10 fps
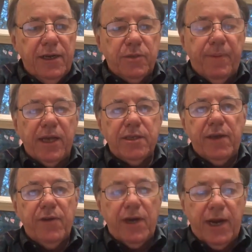It's about
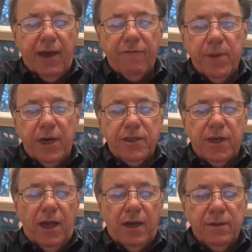7.5 minutes
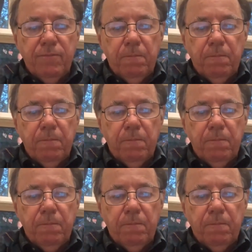long.